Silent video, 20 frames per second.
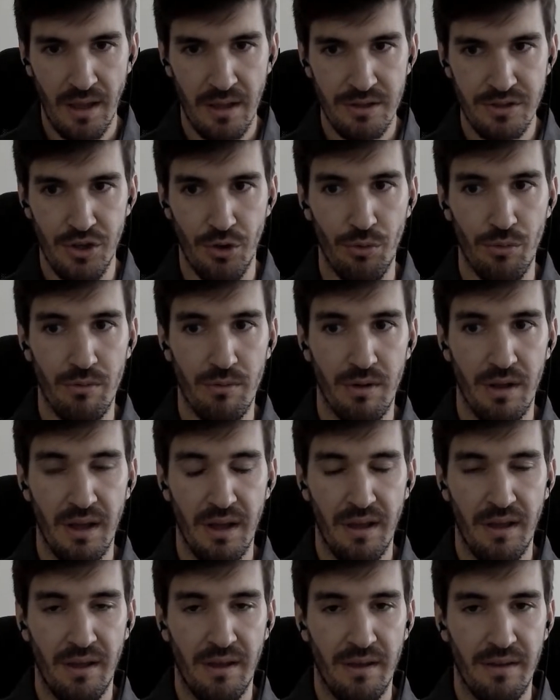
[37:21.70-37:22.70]
So
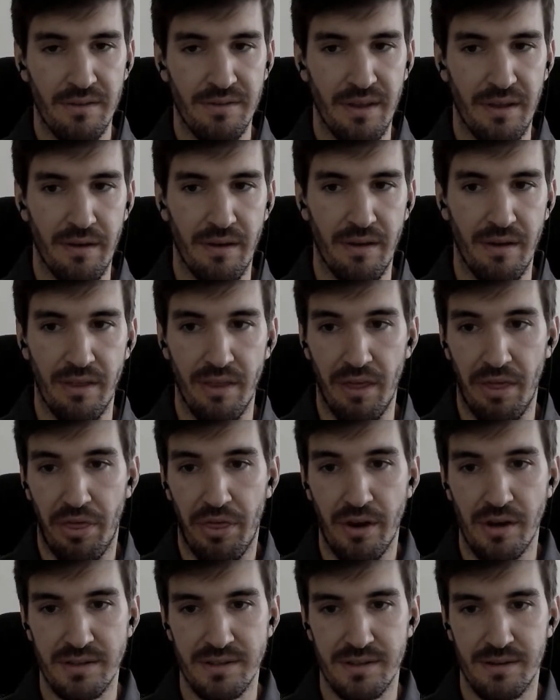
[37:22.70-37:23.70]
the
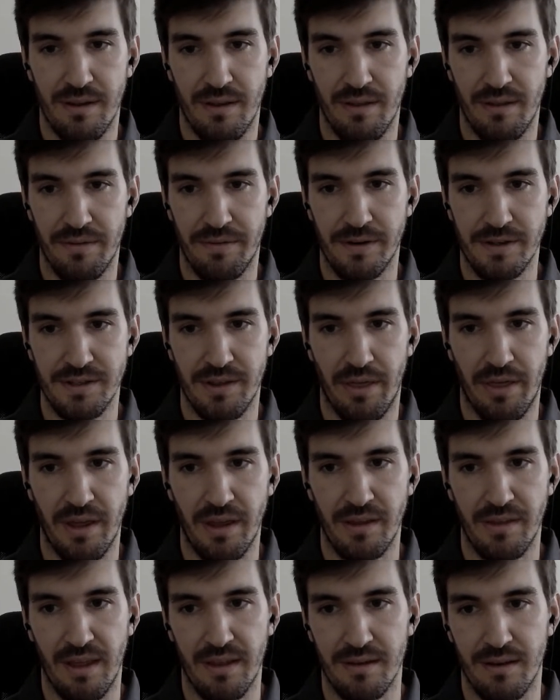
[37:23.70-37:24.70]
first
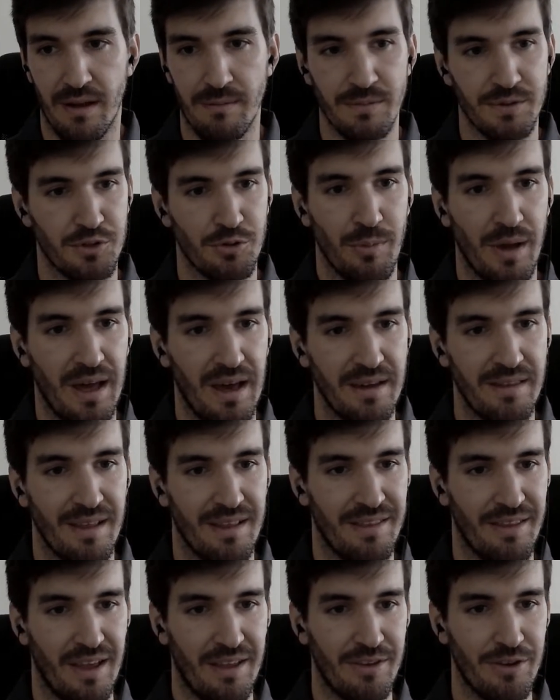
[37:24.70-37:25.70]
thing that comes to mind,
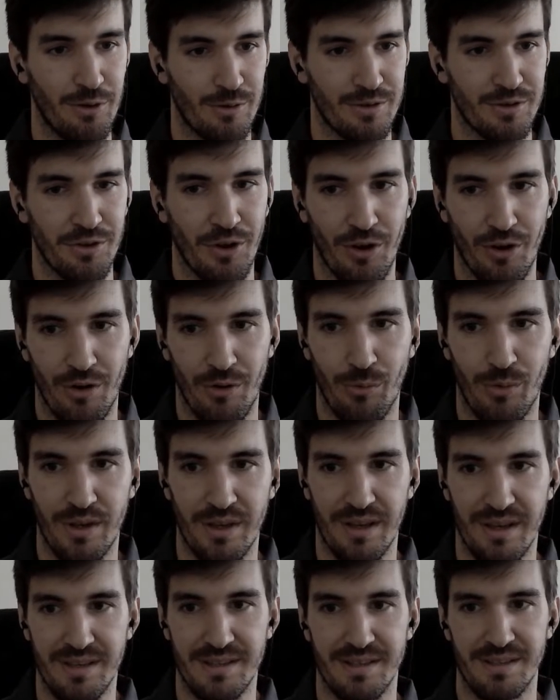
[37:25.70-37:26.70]
and you saw,
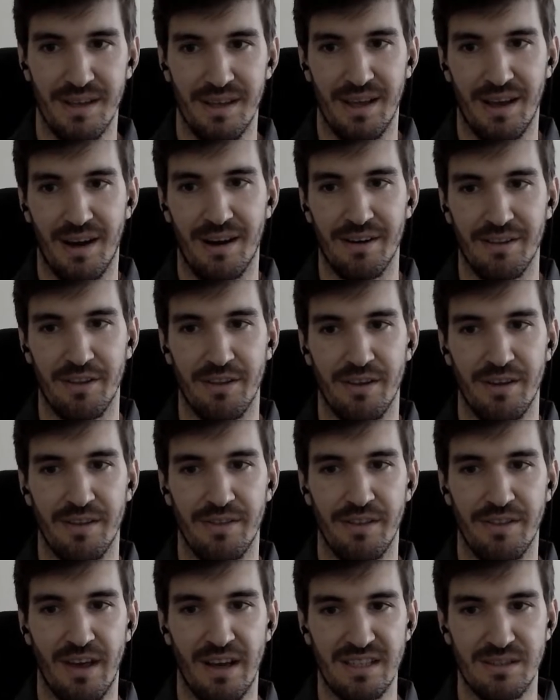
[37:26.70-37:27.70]
are
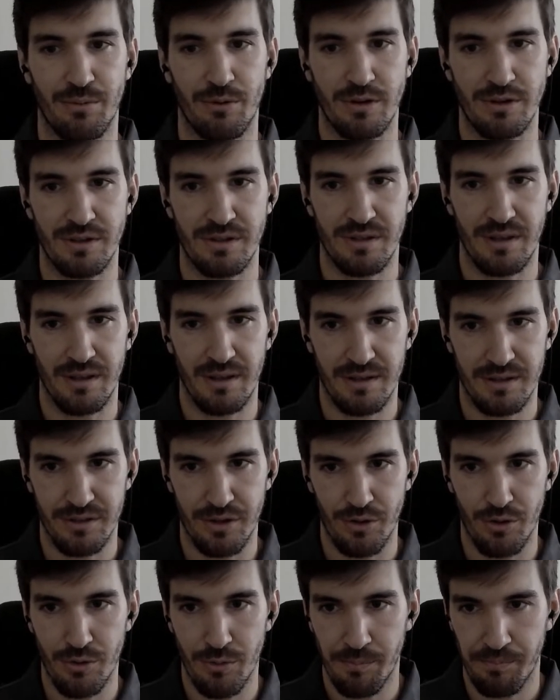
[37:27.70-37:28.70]
the dashboards.
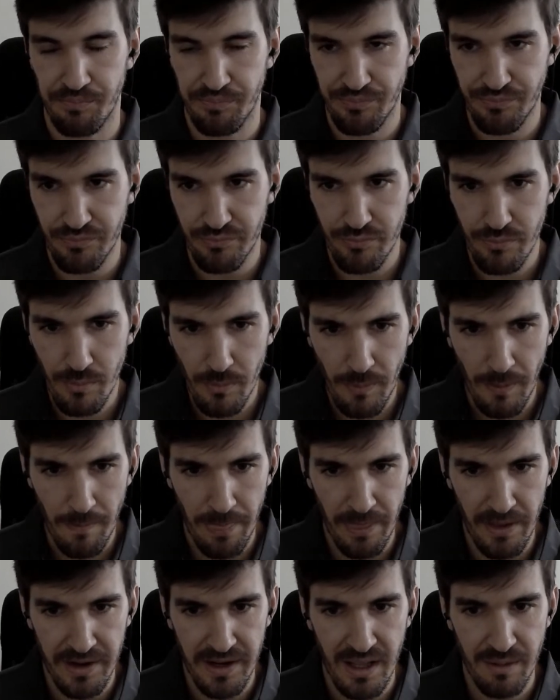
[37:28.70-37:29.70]
So
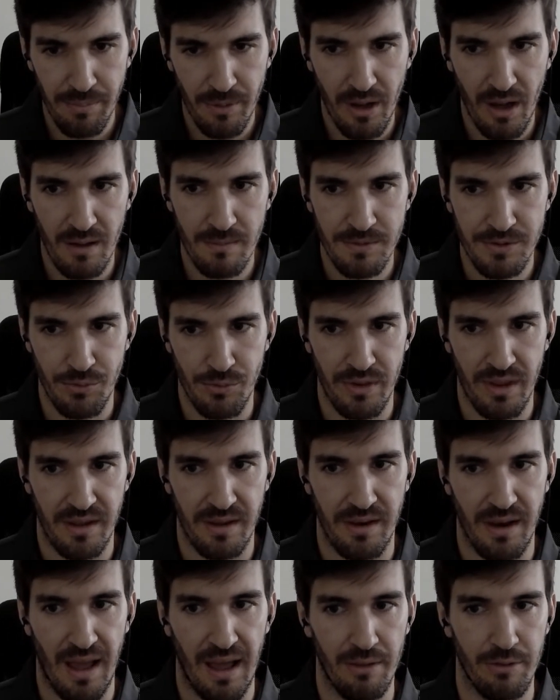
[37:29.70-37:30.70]
the NIP comes with
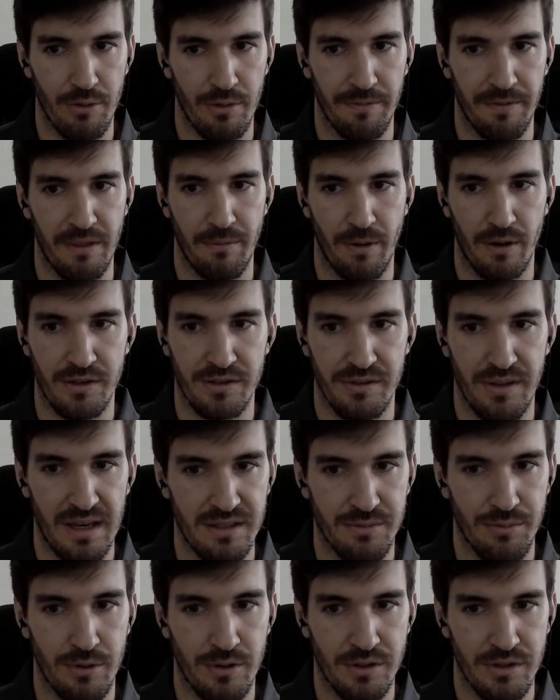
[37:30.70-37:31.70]
an out-of-the-box
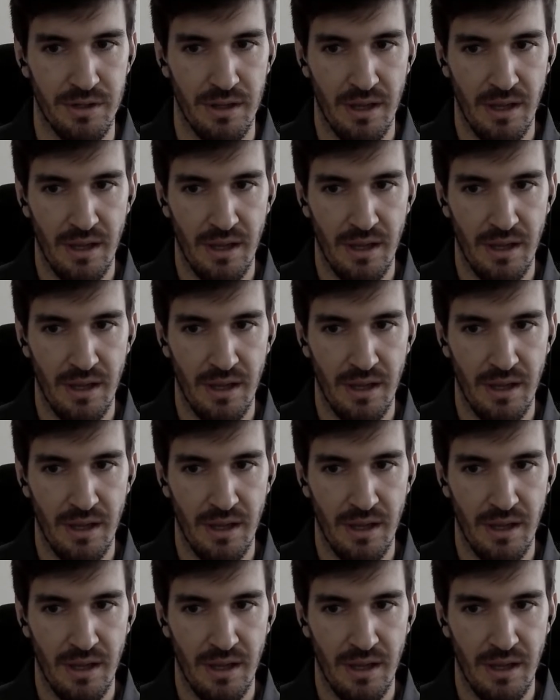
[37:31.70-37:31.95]
dashboards,